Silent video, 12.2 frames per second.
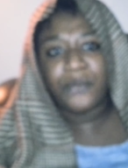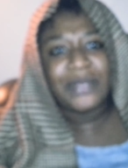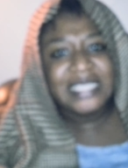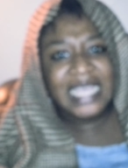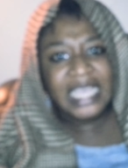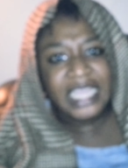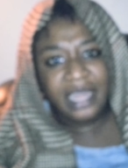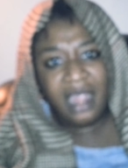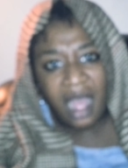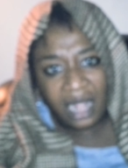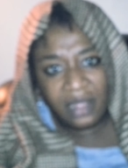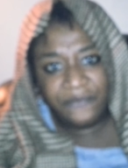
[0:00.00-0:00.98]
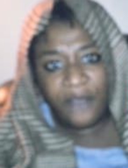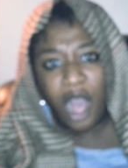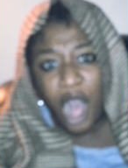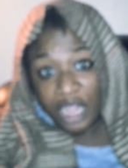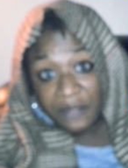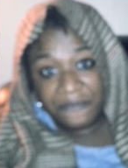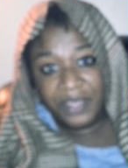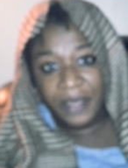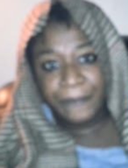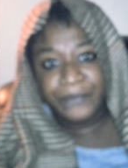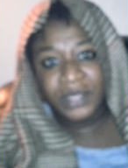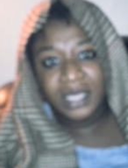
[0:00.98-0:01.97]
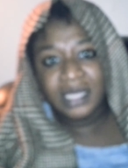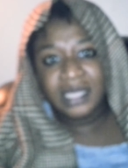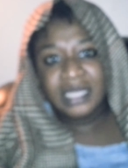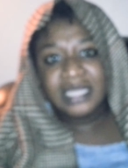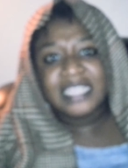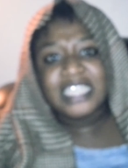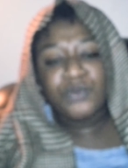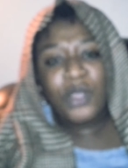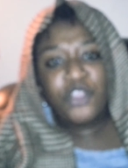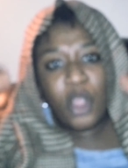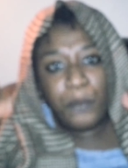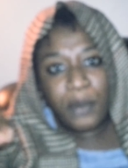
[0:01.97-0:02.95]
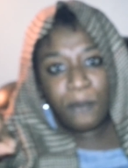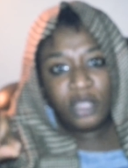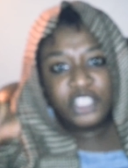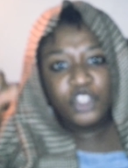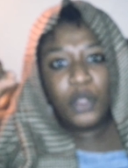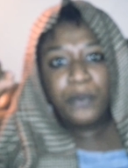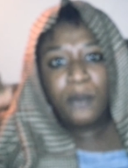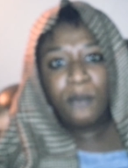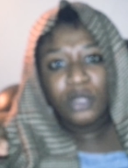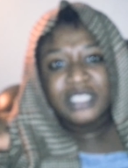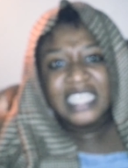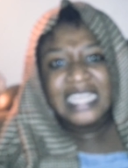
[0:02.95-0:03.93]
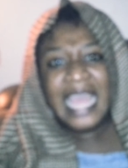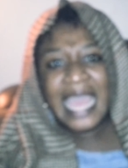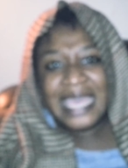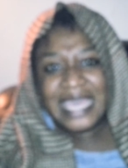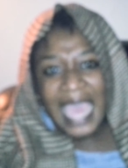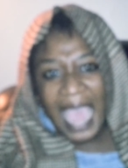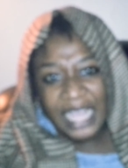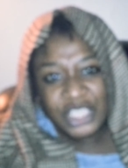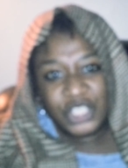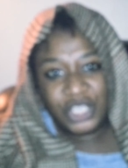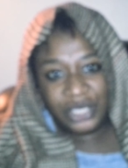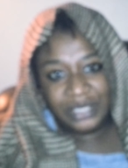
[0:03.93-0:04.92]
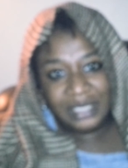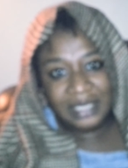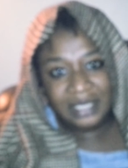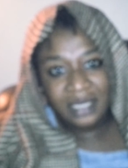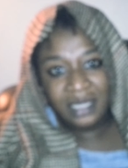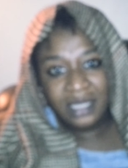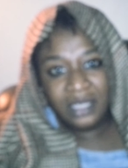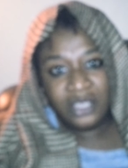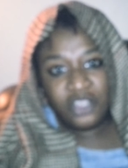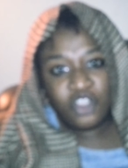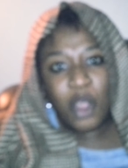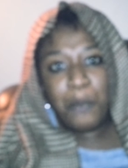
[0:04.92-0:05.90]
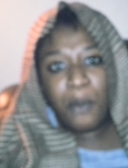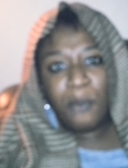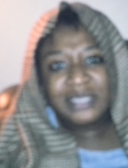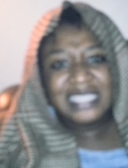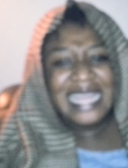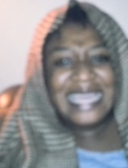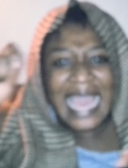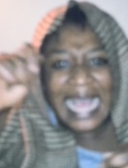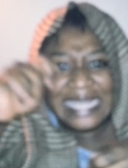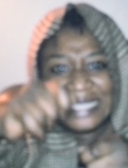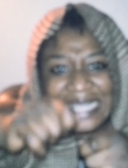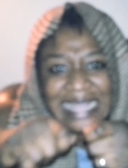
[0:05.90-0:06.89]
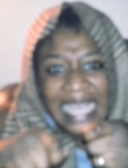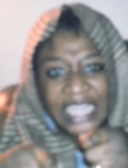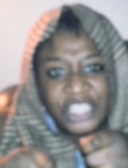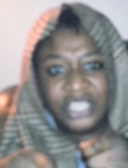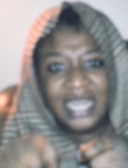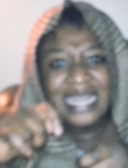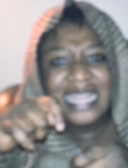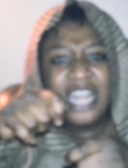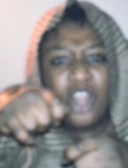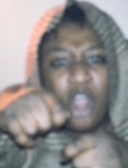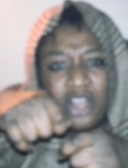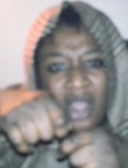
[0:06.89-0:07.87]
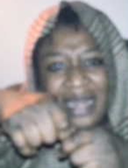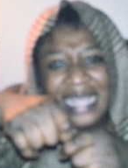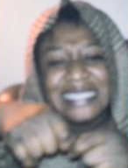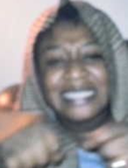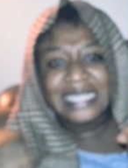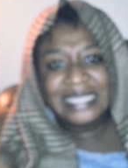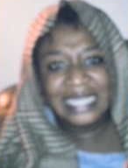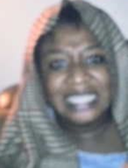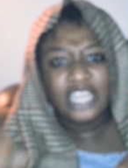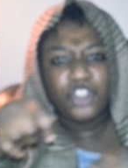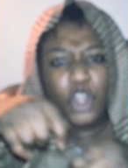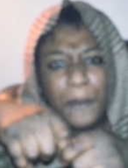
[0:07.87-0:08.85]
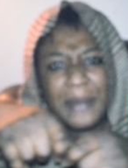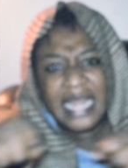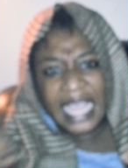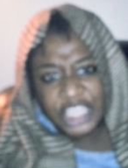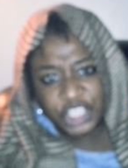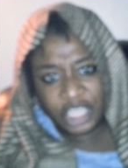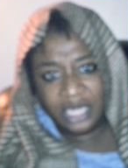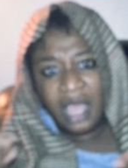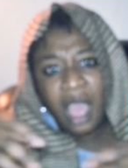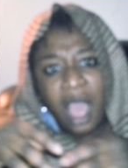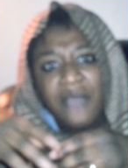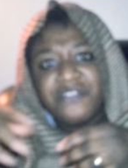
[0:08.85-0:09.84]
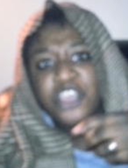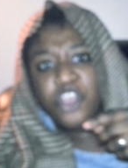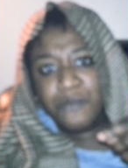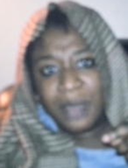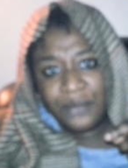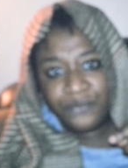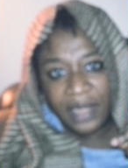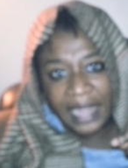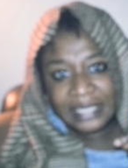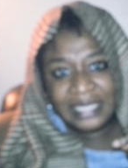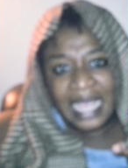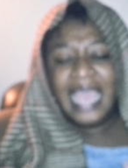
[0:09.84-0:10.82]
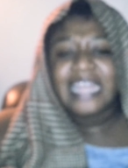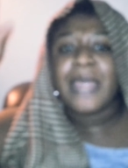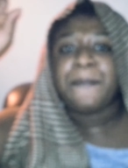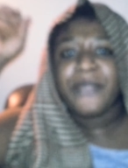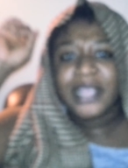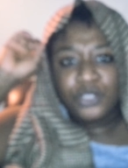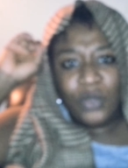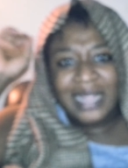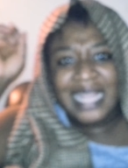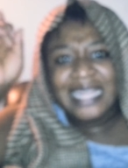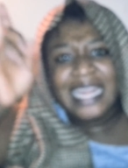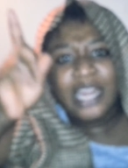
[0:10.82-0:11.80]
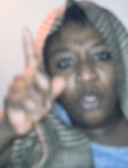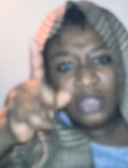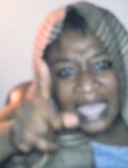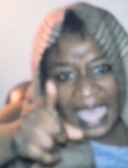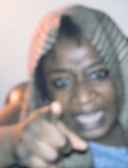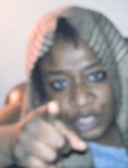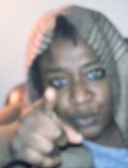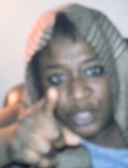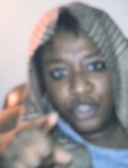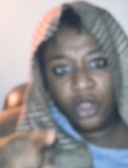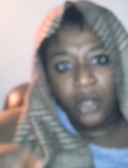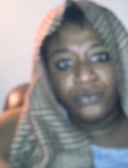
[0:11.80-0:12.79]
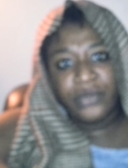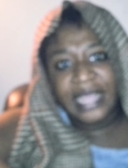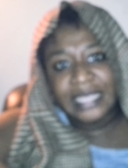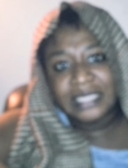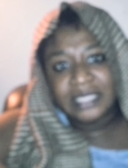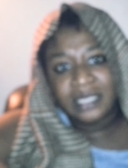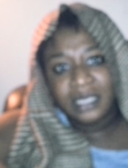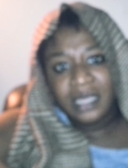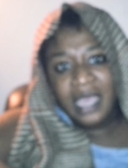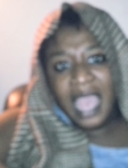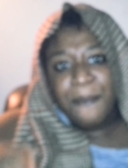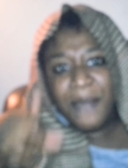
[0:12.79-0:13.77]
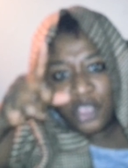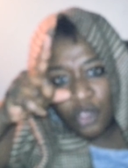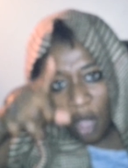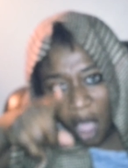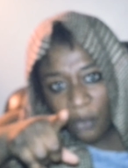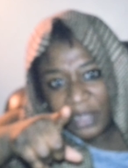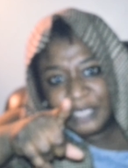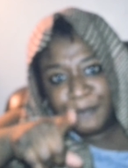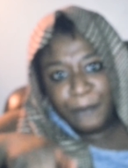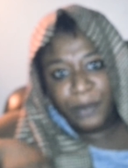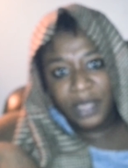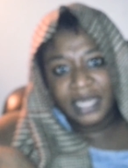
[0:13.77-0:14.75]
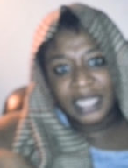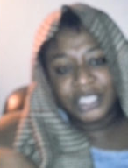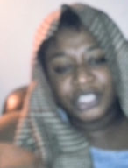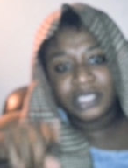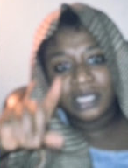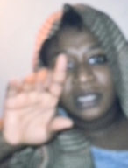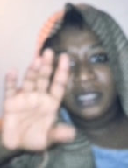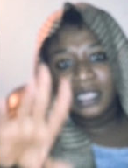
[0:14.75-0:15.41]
that we take care of all of them. This is what you're promoting. You're promoting cancers. You're promoting the cancellation and the non-existent determination of the human race. And I pray to Allah that it only ends with your race. And may you always be punished.